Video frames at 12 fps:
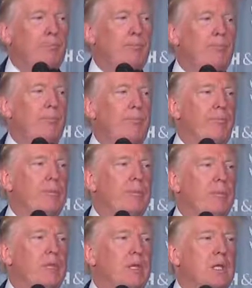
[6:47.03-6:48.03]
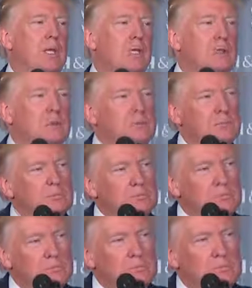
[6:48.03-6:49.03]

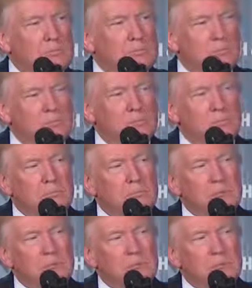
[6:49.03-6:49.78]
Nobody speaks.